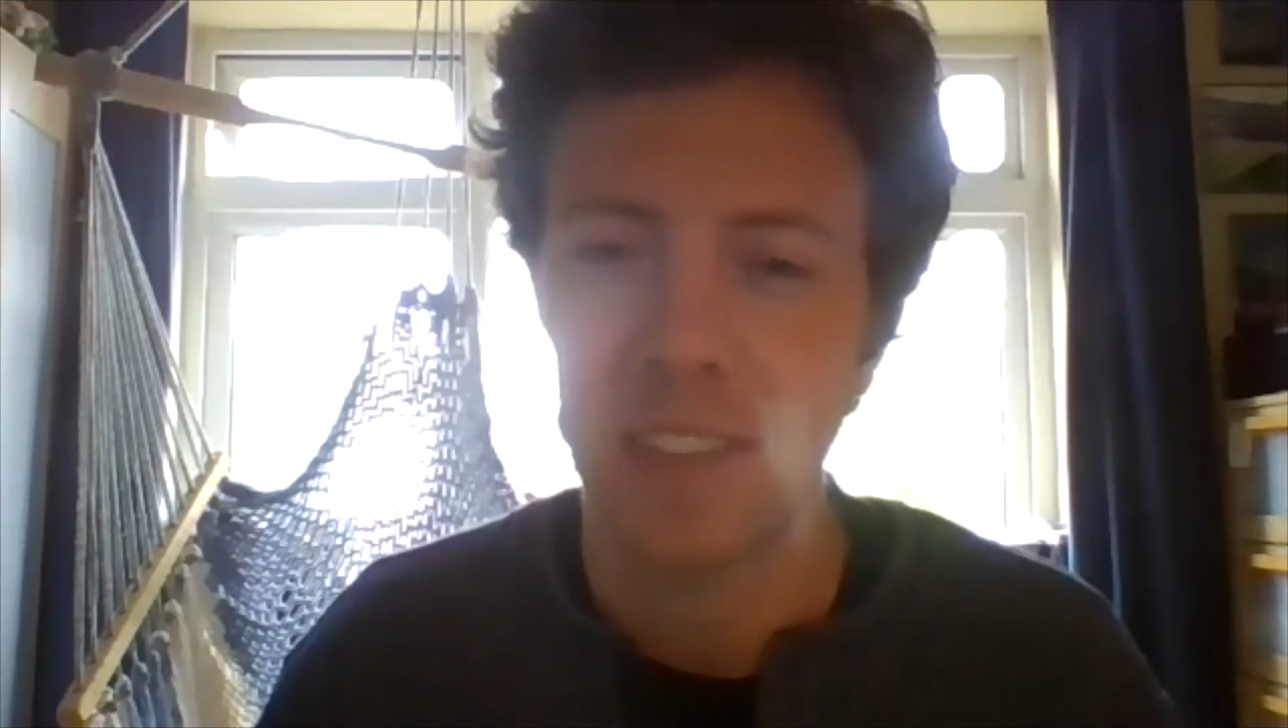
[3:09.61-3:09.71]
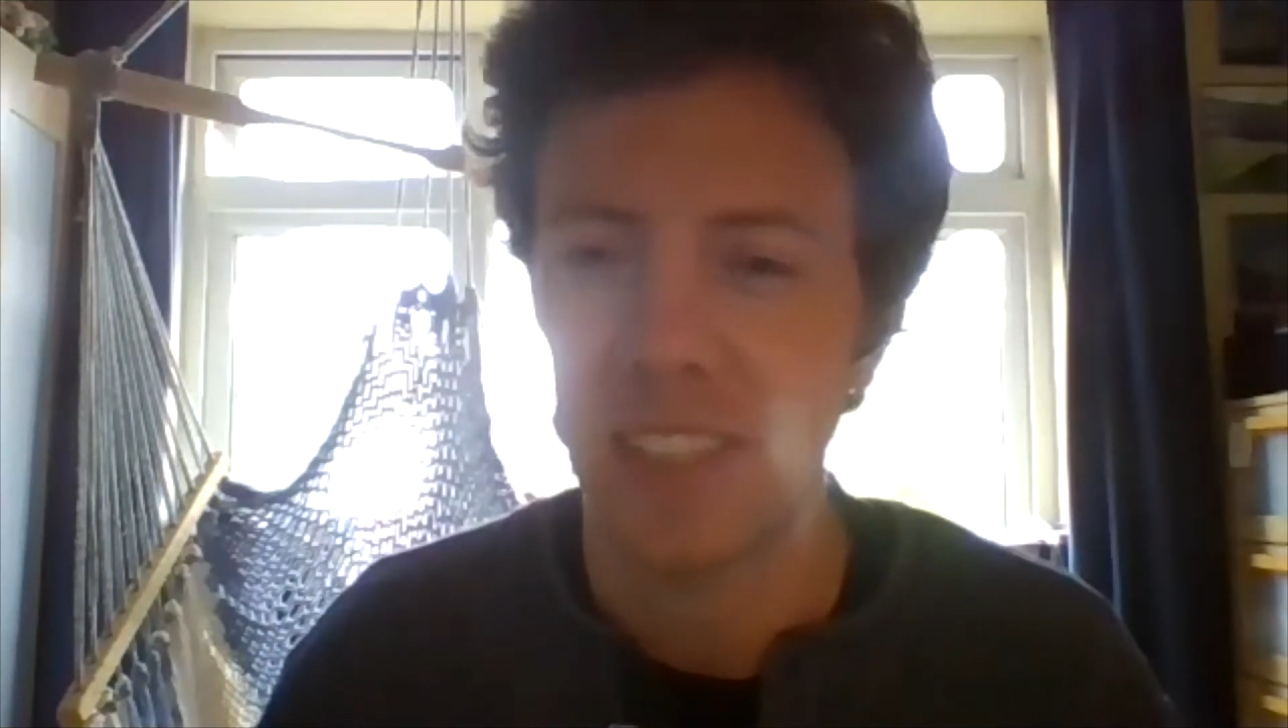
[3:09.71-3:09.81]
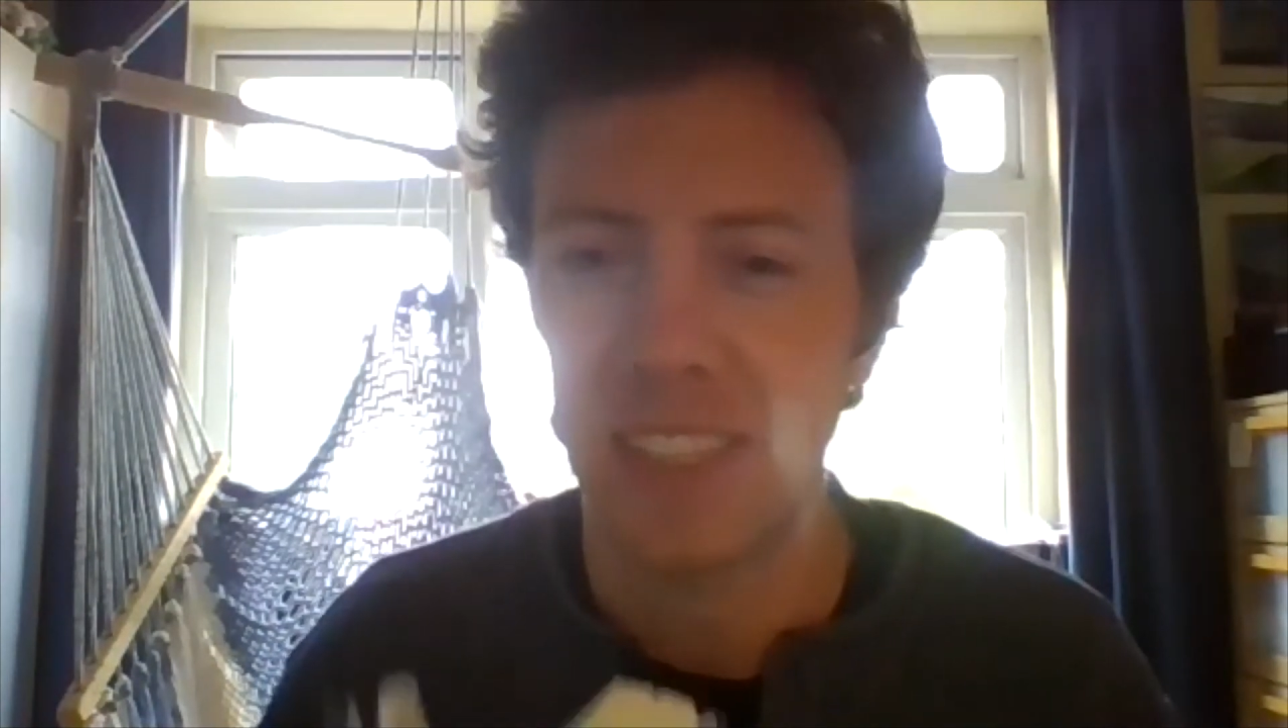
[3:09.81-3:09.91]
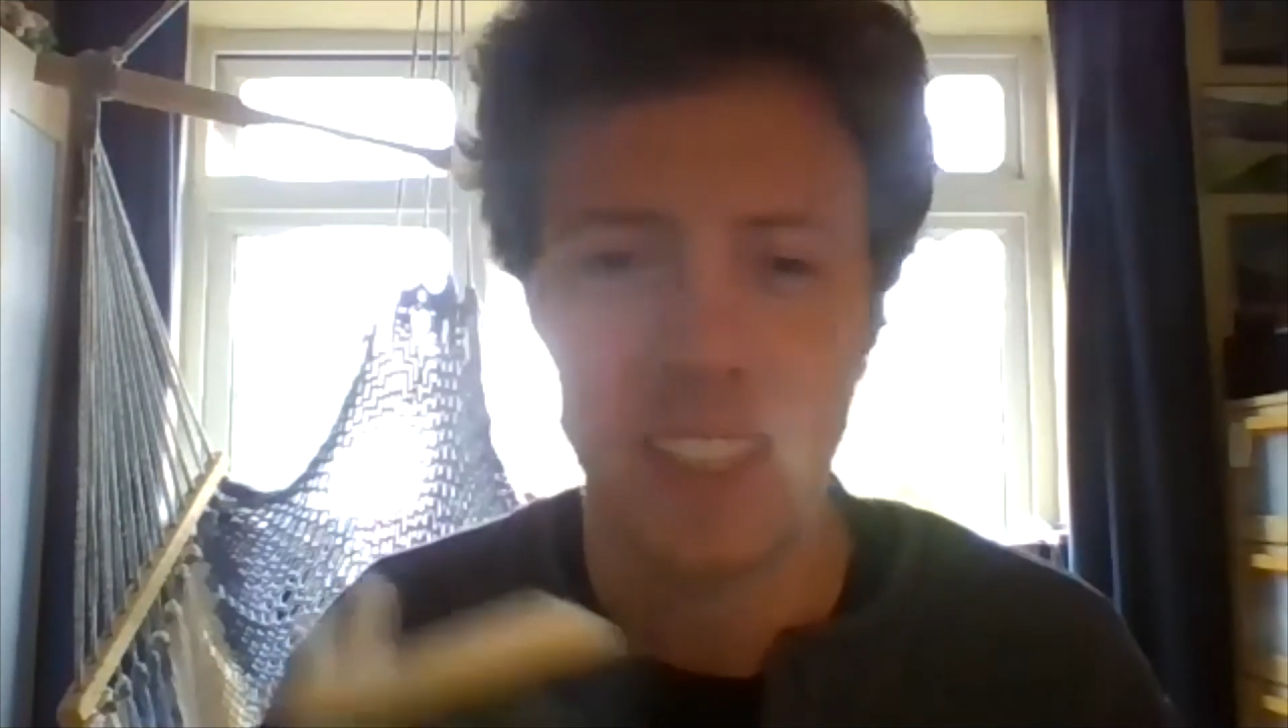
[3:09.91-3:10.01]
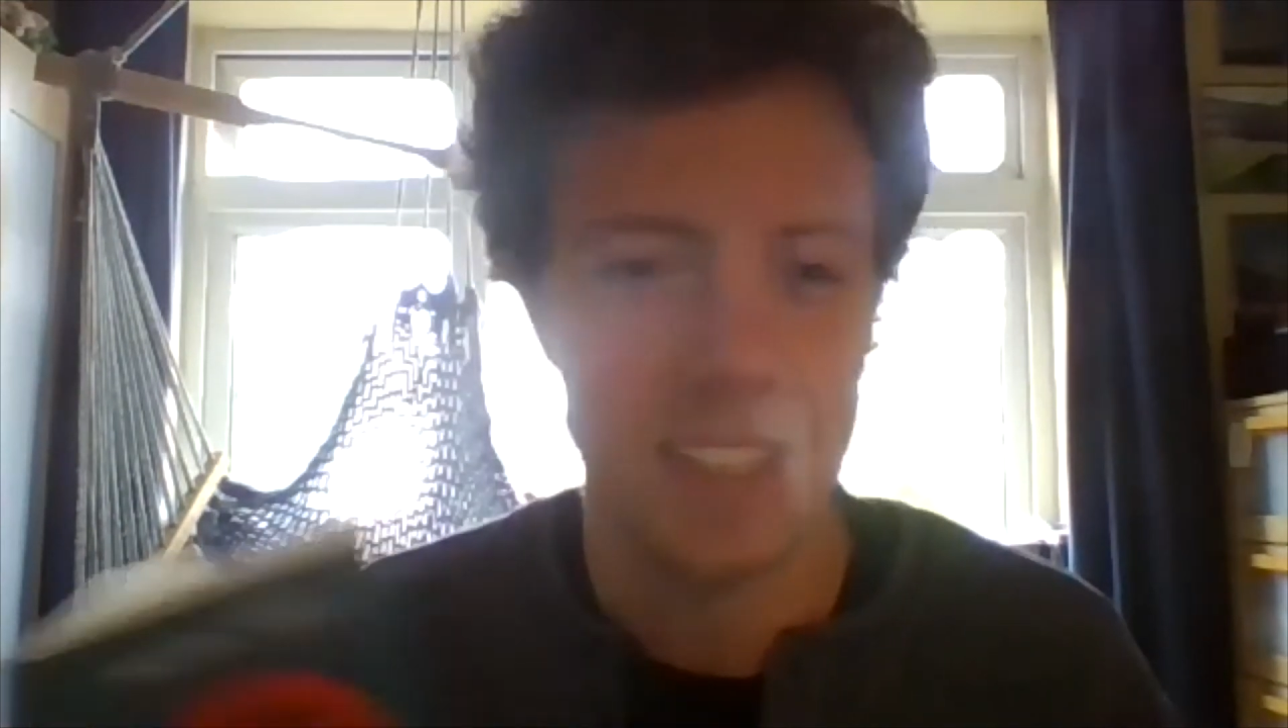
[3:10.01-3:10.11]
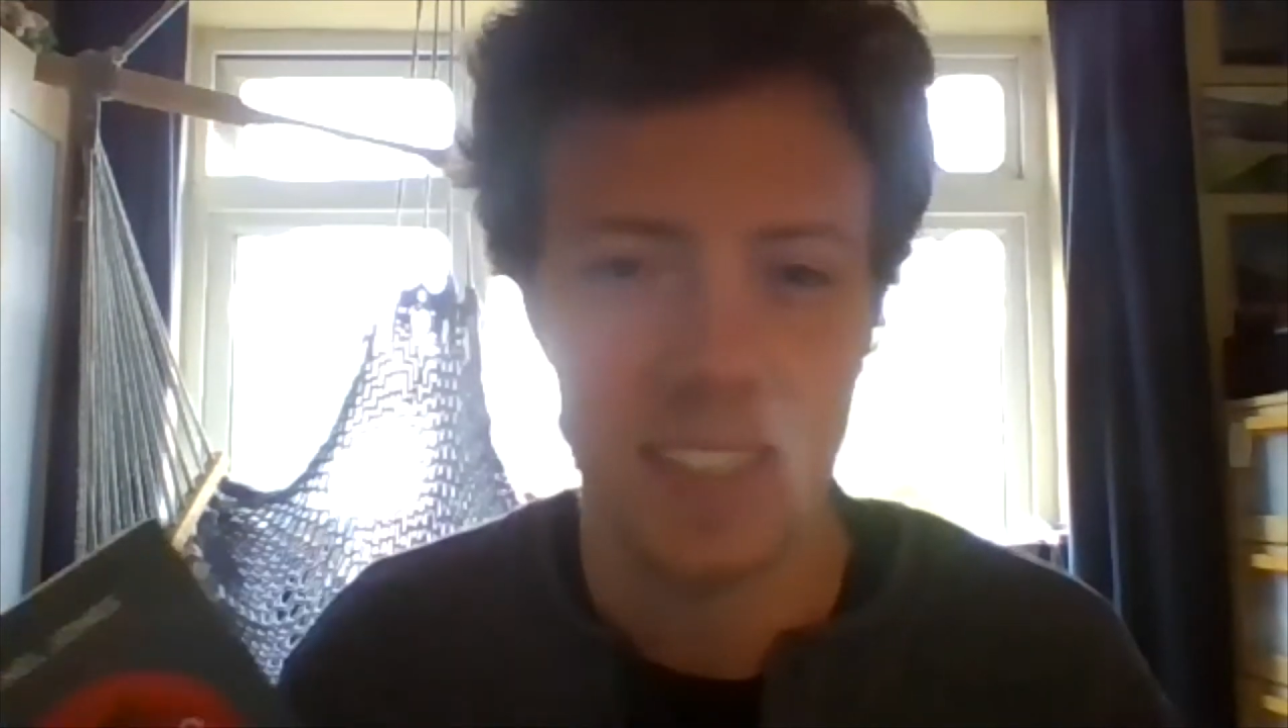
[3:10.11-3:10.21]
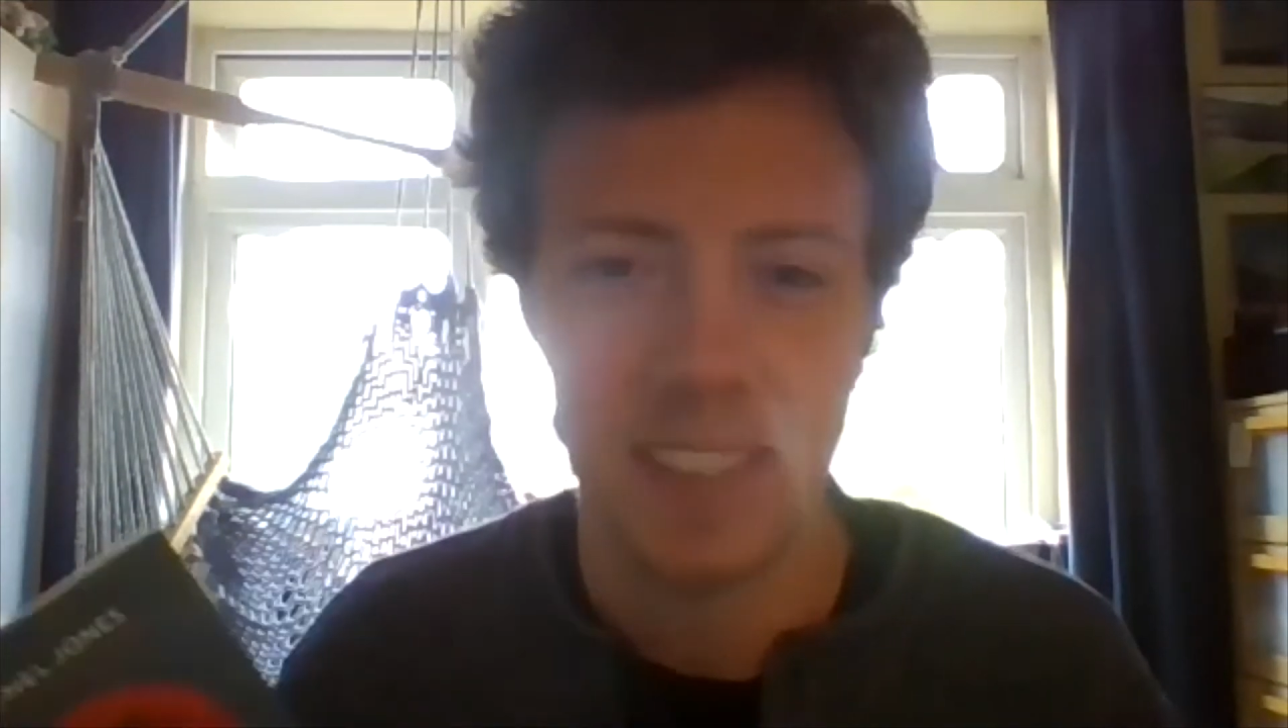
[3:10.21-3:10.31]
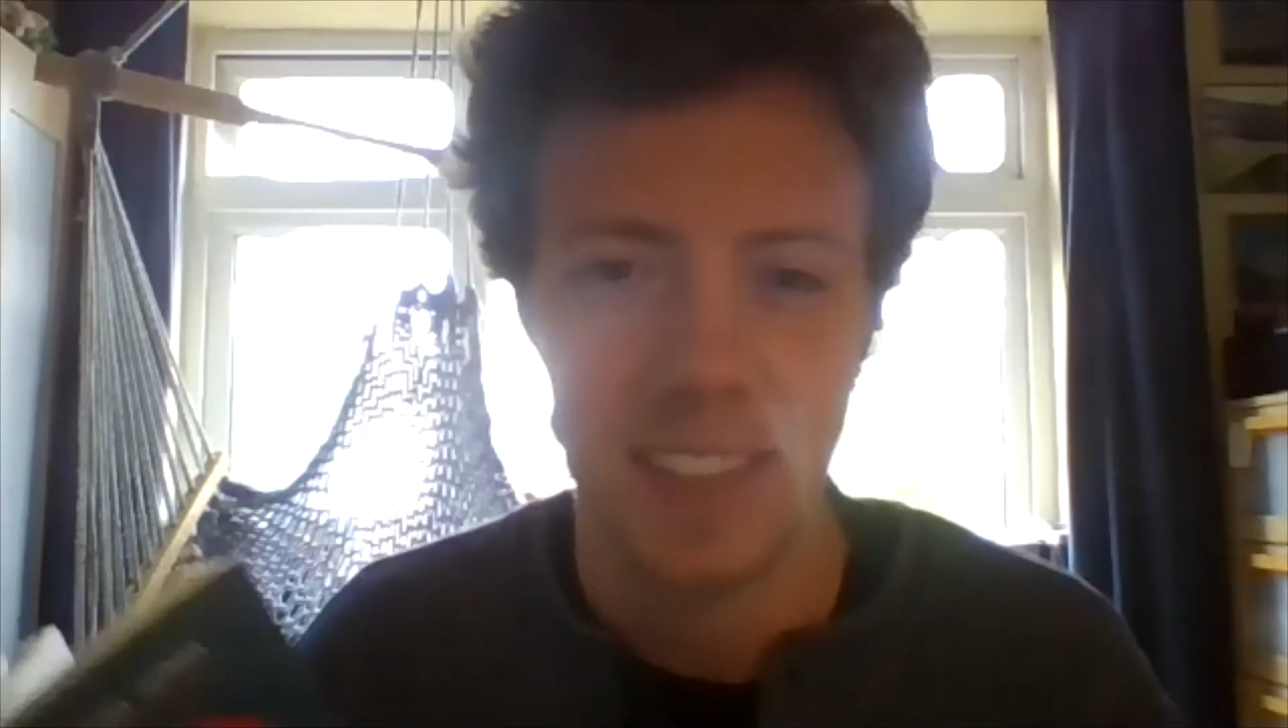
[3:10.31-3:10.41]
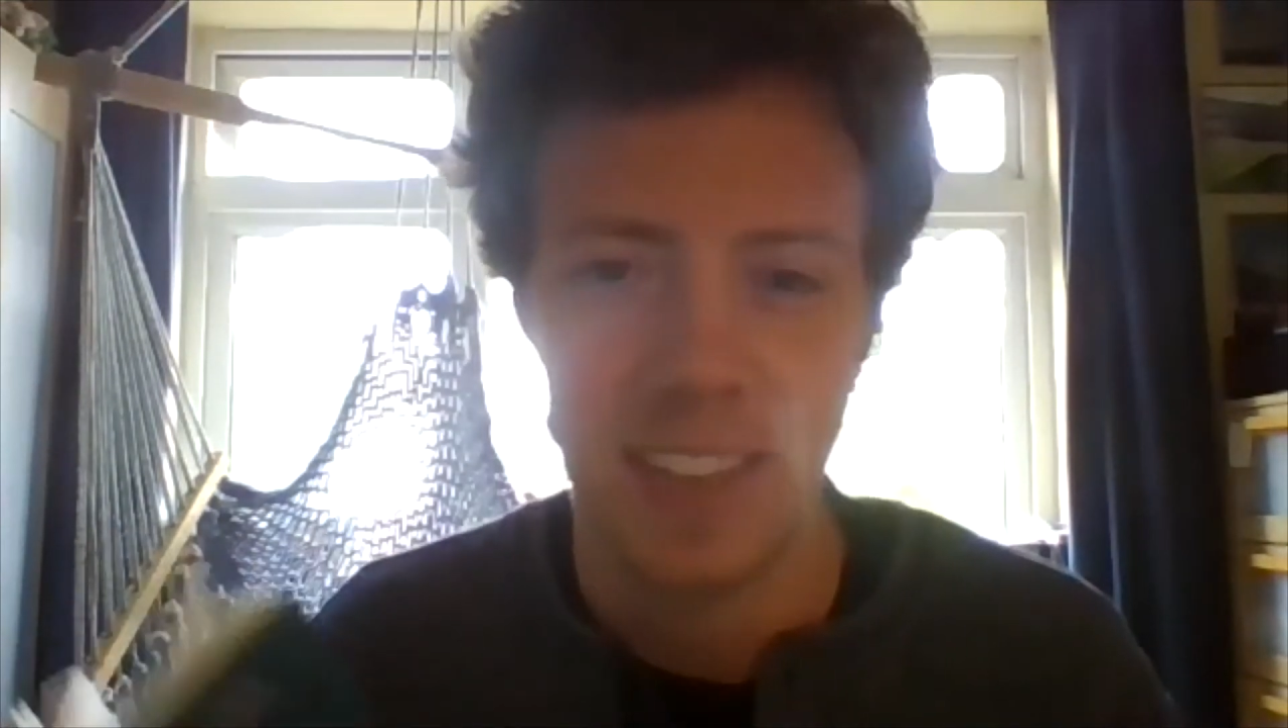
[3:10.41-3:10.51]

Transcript: of us leaders